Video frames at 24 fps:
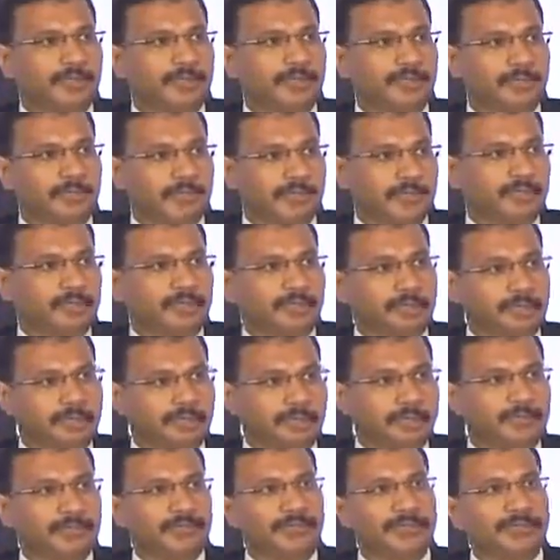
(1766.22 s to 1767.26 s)
with
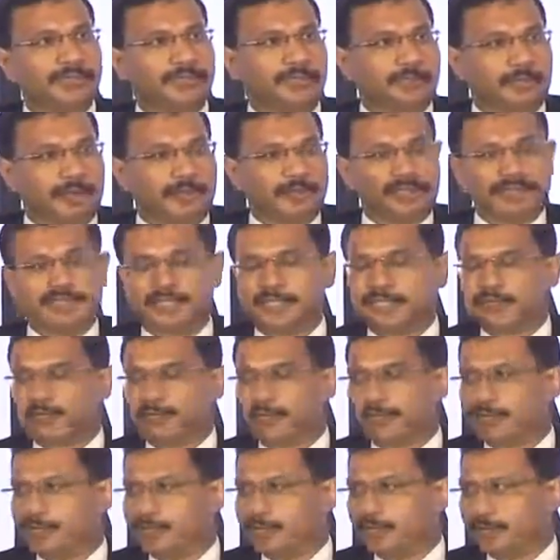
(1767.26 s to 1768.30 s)
common sense
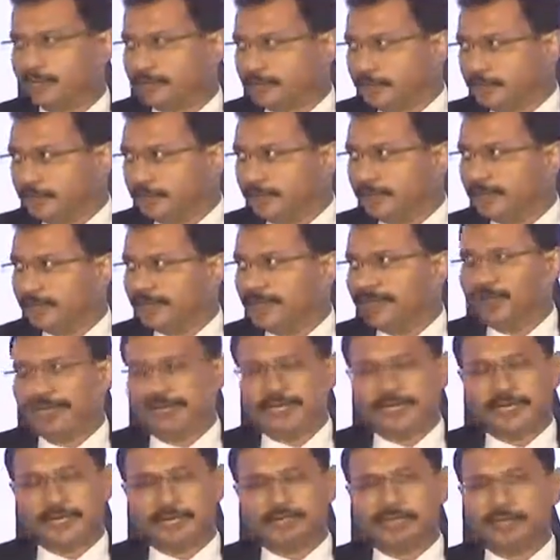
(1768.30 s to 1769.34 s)
one can learn
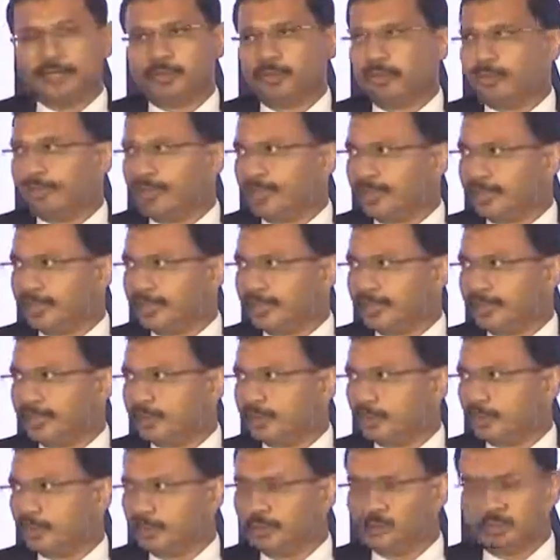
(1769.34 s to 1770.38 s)
and able to communicate.
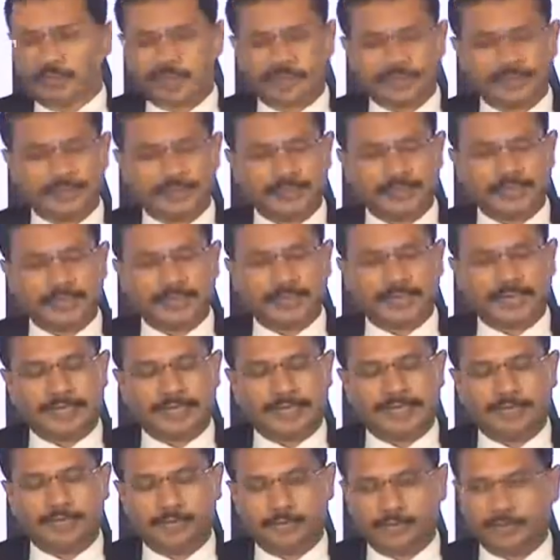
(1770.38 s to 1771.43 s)
So to us, I
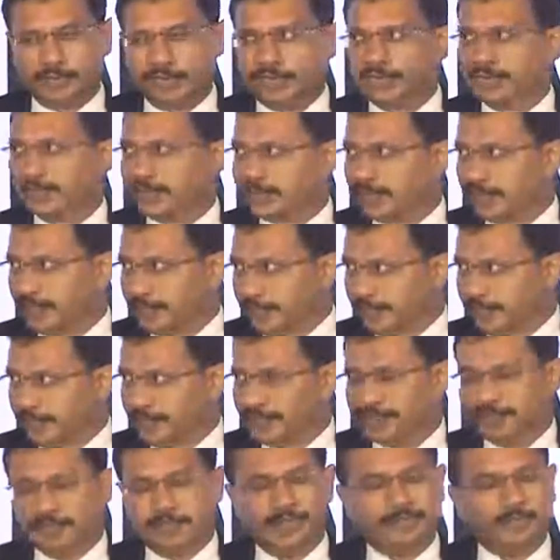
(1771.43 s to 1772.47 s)
think 2 things are critical.
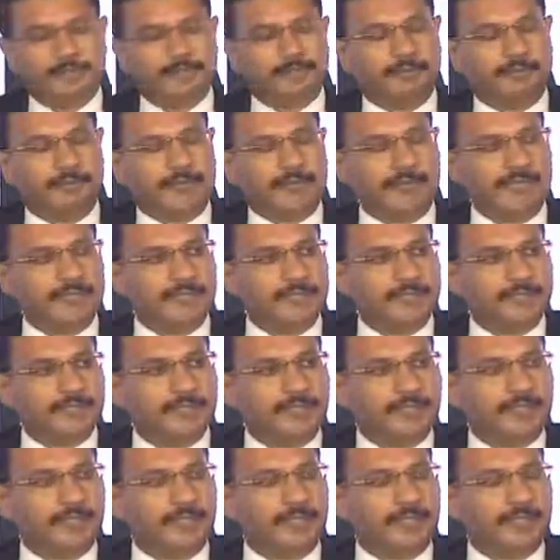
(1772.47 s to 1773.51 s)
One is
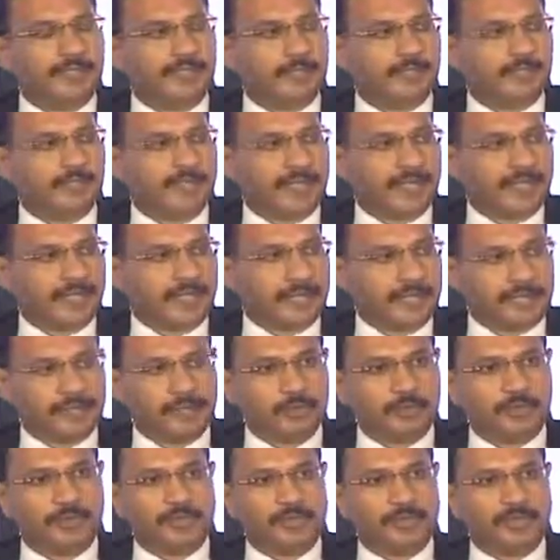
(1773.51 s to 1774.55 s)
whether you have the right
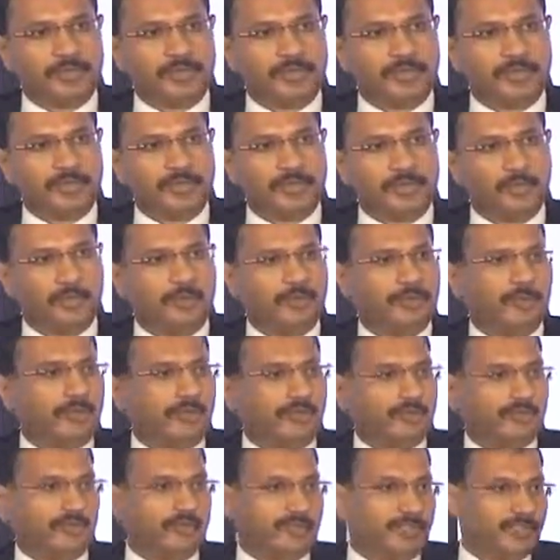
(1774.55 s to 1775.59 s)
attitude to really go, and
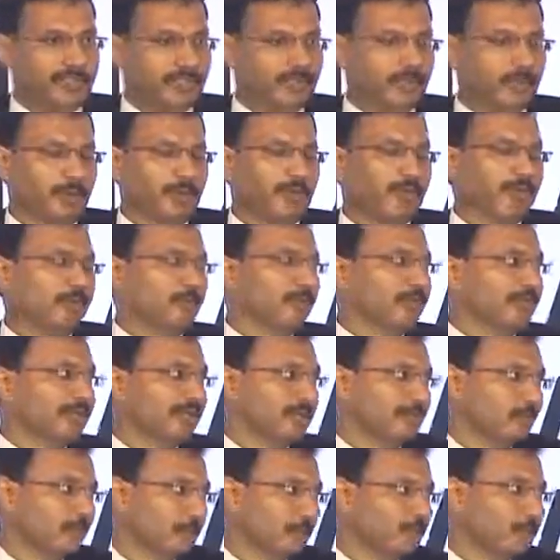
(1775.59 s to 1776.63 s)
she spoke about
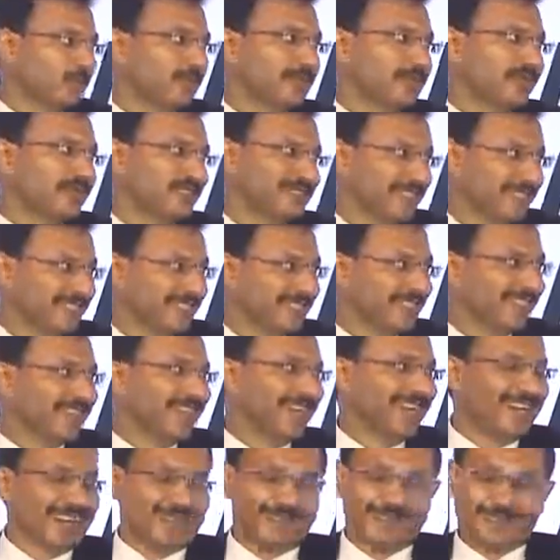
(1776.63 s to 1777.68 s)
sports person
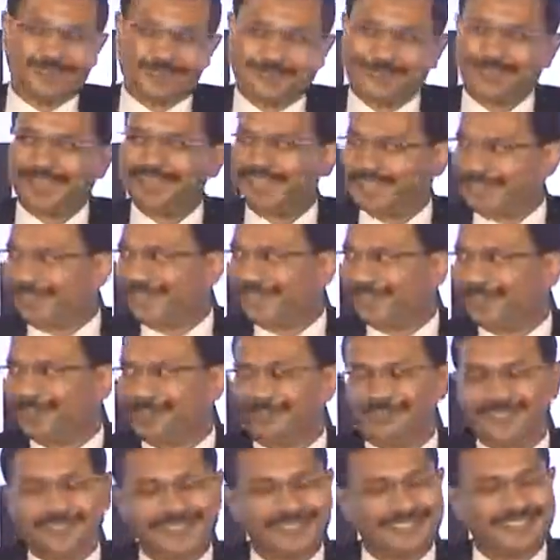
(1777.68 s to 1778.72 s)
attitude. I
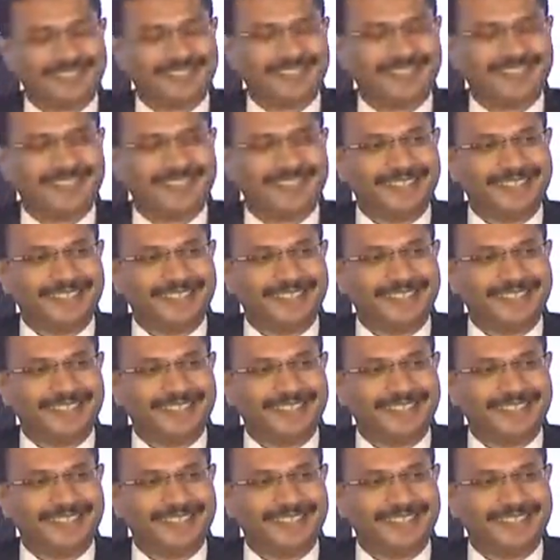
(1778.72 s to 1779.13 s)
thought that's a